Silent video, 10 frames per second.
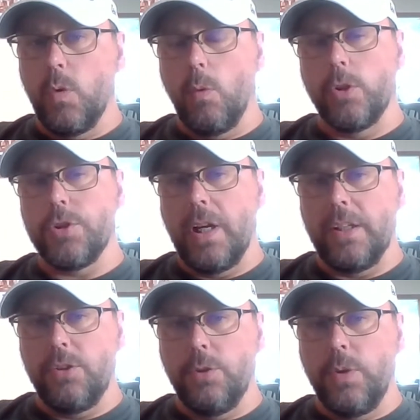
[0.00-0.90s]
What we're trying
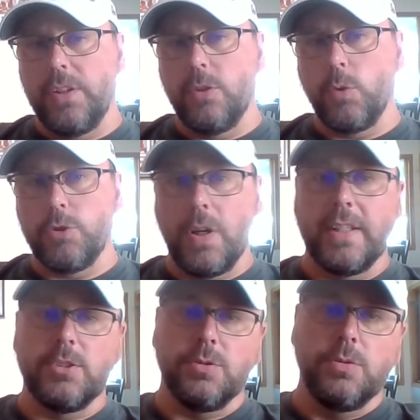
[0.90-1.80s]
to do is we're
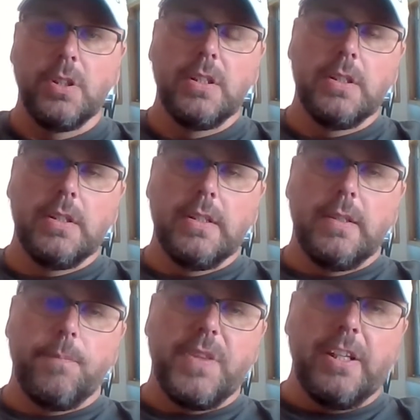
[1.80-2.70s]
trying to
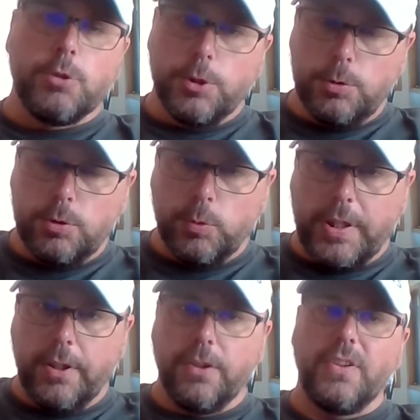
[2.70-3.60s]
introduce
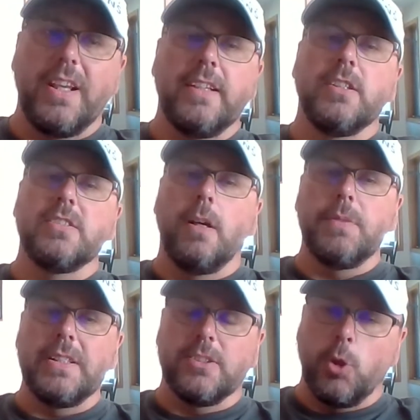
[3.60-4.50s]
readers into
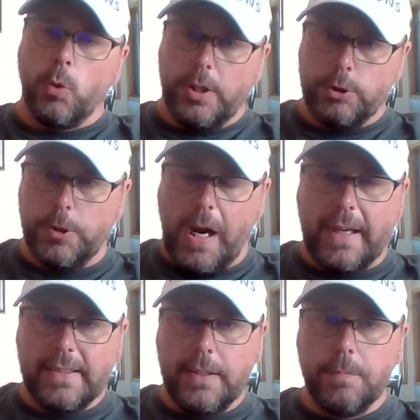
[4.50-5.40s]
something that's going to
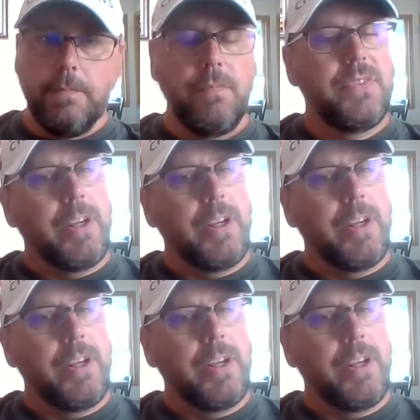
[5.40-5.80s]
attract them.